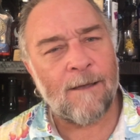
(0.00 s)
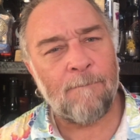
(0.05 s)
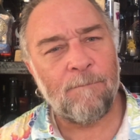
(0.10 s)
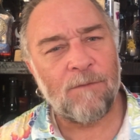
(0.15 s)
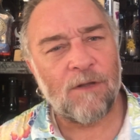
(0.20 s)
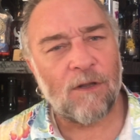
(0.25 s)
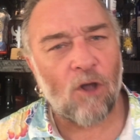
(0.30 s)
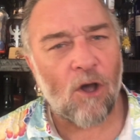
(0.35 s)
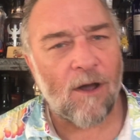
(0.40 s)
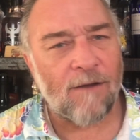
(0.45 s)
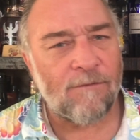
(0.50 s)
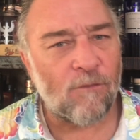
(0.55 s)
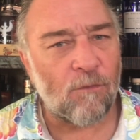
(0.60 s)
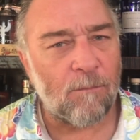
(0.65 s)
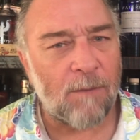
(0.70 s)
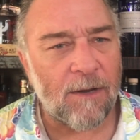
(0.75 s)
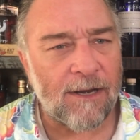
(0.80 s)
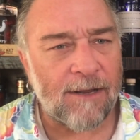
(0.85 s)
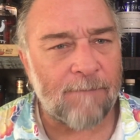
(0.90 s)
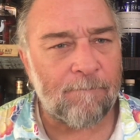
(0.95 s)
Delightful,
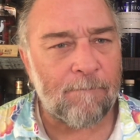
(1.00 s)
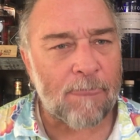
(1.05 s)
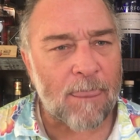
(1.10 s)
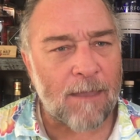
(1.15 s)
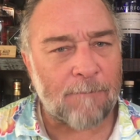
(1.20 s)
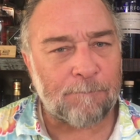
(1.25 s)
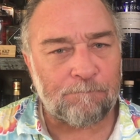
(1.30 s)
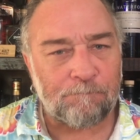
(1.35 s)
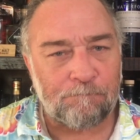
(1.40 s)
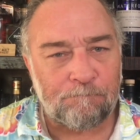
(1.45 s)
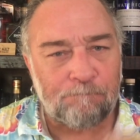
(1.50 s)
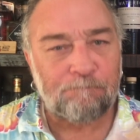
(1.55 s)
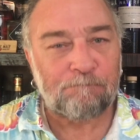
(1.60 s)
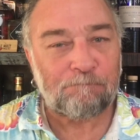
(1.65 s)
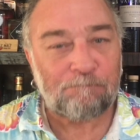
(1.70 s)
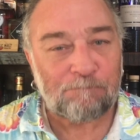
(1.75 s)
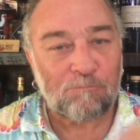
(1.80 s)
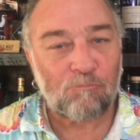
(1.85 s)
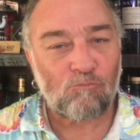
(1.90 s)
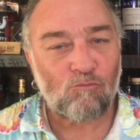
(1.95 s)
but
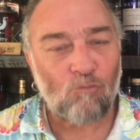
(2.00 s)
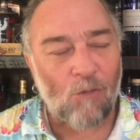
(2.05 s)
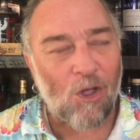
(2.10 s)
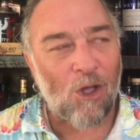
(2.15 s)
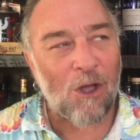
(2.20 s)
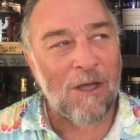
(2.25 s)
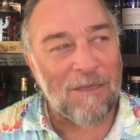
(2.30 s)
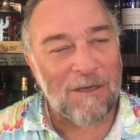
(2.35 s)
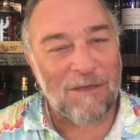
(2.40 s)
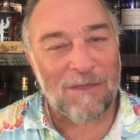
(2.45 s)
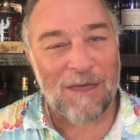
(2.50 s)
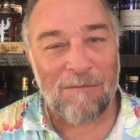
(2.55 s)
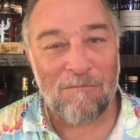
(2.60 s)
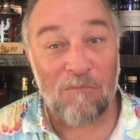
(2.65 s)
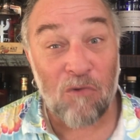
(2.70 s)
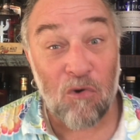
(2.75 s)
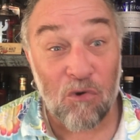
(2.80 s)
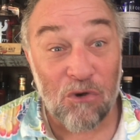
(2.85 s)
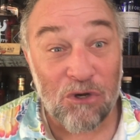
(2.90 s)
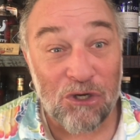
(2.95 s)
I think that
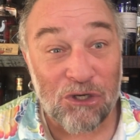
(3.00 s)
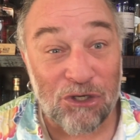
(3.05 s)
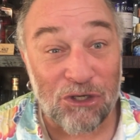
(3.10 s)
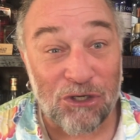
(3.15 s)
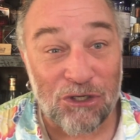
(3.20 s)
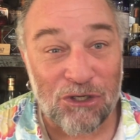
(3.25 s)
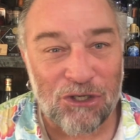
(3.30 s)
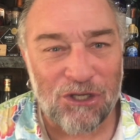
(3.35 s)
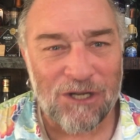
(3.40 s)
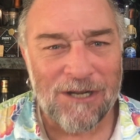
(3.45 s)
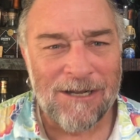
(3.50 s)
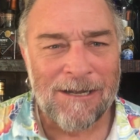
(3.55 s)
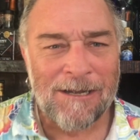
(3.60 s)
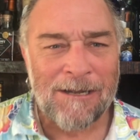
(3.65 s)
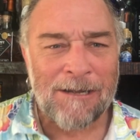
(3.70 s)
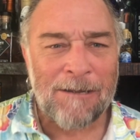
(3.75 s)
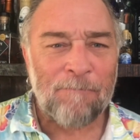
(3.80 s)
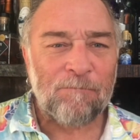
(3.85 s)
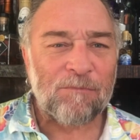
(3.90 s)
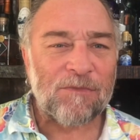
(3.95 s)
Moorishness
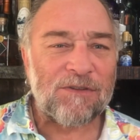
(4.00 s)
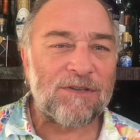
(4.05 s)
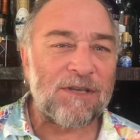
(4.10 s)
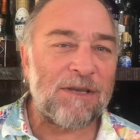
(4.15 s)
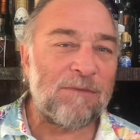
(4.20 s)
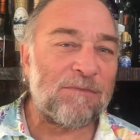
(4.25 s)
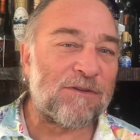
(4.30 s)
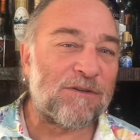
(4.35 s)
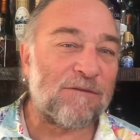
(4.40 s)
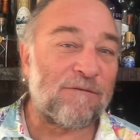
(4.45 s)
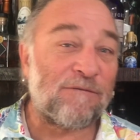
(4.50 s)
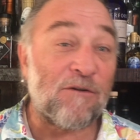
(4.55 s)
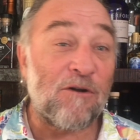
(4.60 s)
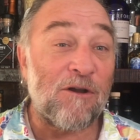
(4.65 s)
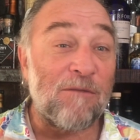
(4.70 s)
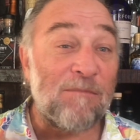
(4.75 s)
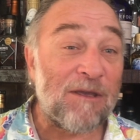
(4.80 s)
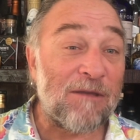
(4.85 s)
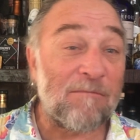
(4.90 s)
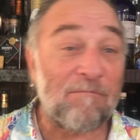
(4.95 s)
seems to
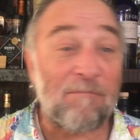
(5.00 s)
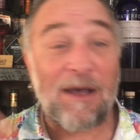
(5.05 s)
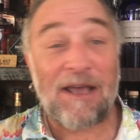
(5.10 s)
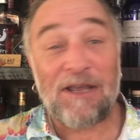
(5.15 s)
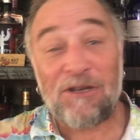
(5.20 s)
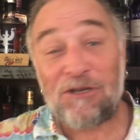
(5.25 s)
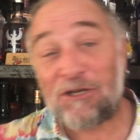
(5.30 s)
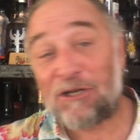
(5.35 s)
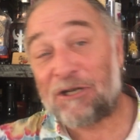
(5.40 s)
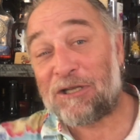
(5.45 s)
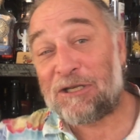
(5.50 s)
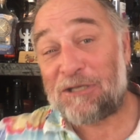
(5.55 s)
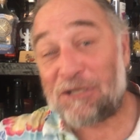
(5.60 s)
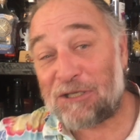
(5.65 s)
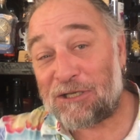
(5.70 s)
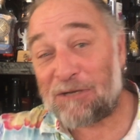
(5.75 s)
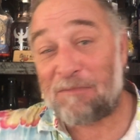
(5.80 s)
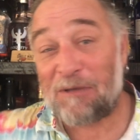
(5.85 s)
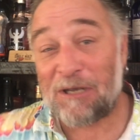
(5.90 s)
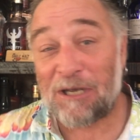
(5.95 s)
find me impatiently
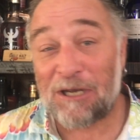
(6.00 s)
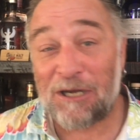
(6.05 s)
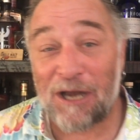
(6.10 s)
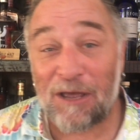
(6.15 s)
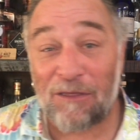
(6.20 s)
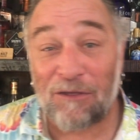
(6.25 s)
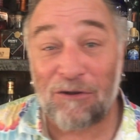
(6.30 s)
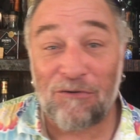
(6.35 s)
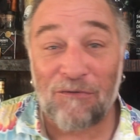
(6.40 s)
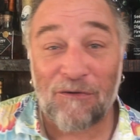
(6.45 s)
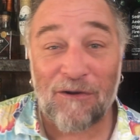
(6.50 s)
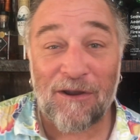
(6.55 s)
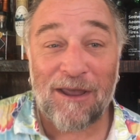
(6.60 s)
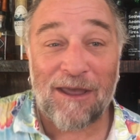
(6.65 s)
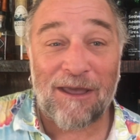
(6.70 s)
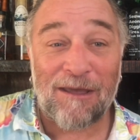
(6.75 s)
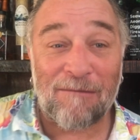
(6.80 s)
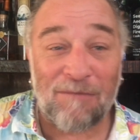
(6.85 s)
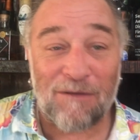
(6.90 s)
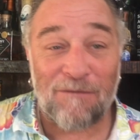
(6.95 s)
sipping another
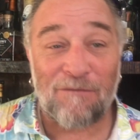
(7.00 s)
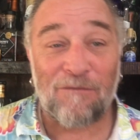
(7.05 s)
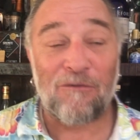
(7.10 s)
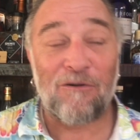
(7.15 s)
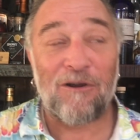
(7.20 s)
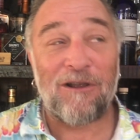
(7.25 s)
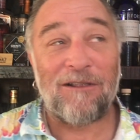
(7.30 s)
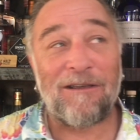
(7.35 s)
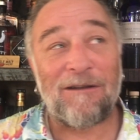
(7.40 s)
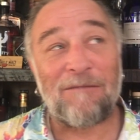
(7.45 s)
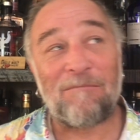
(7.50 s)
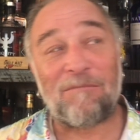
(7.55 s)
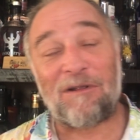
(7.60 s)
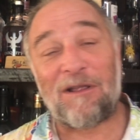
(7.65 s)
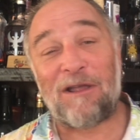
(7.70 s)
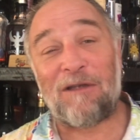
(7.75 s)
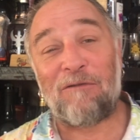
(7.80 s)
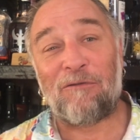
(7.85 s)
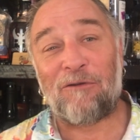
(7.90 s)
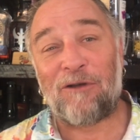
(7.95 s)
dram before I let it
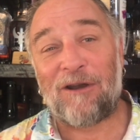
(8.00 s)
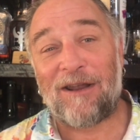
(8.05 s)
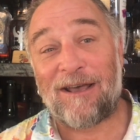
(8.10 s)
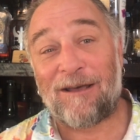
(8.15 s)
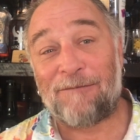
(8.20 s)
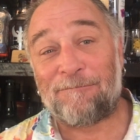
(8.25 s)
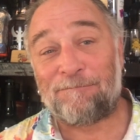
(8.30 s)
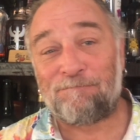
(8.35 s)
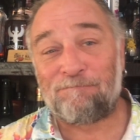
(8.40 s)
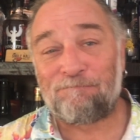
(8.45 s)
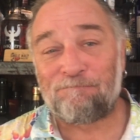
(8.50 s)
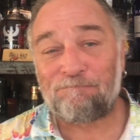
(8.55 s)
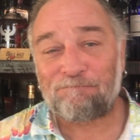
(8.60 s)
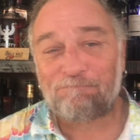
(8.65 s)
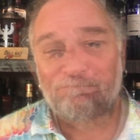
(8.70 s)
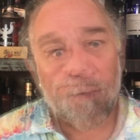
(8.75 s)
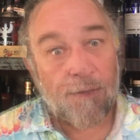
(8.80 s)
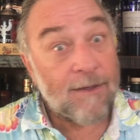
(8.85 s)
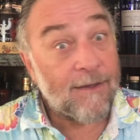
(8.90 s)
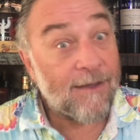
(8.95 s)
play right out.
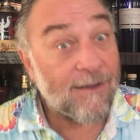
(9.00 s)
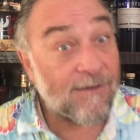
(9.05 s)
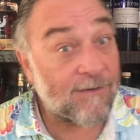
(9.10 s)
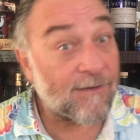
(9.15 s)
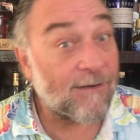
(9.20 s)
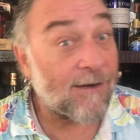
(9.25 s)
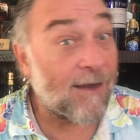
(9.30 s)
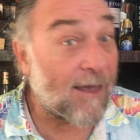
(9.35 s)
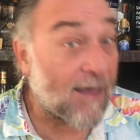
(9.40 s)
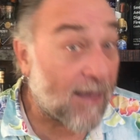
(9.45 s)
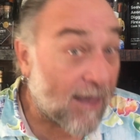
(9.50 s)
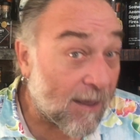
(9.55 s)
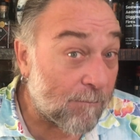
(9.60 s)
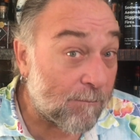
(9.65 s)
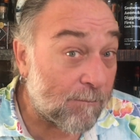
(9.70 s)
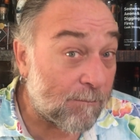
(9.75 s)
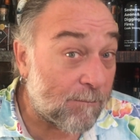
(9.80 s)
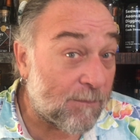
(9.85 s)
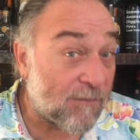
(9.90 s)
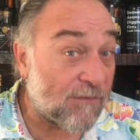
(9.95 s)
It's an
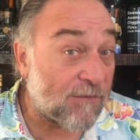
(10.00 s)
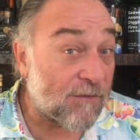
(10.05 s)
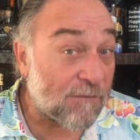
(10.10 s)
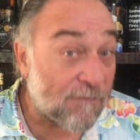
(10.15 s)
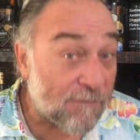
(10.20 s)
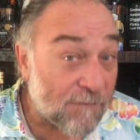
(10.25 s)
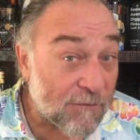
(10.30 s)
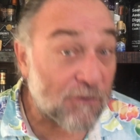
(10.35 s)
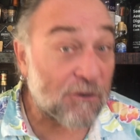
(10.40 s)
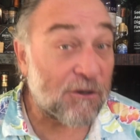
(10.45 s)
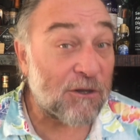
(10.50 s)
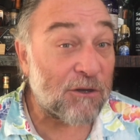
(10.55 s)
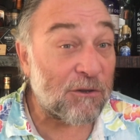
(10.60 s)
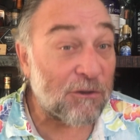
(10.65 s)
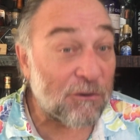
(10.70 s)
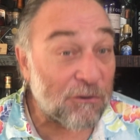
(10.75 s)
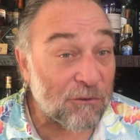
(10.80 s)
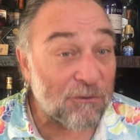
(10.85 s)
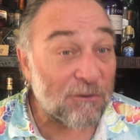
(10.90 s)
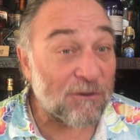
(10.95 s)

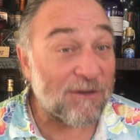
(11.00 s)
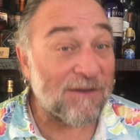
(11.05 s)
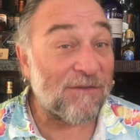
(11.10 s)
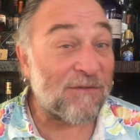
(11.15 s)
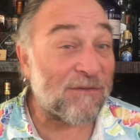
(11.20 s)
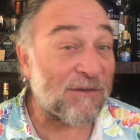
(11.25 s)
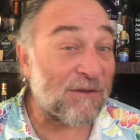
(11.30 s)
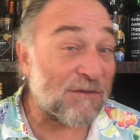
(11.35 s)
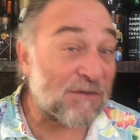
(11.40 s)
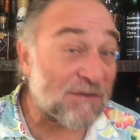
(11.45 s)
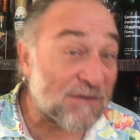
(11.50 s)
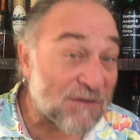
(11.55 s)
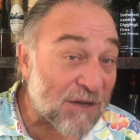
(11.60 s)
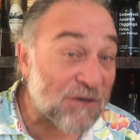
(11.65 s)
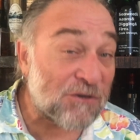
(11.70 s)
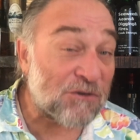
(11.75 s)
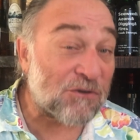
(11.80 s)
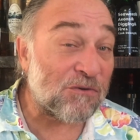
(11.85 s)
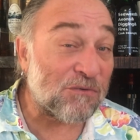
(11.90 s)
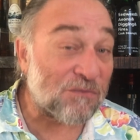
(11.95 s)
abso-freaking-lutely
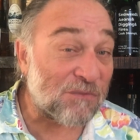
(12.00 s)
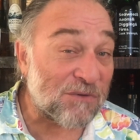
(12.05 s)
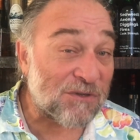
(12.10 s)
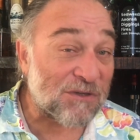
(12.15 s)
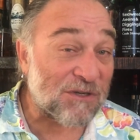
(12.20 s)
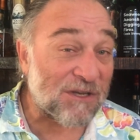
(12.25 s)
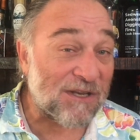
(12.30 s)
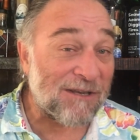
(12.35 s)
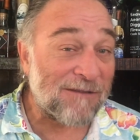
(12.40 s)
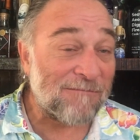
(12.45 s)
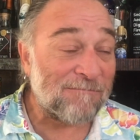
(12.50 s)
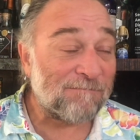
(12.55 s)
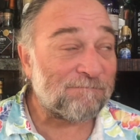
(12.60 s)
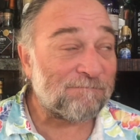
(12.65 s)
sensational whiskey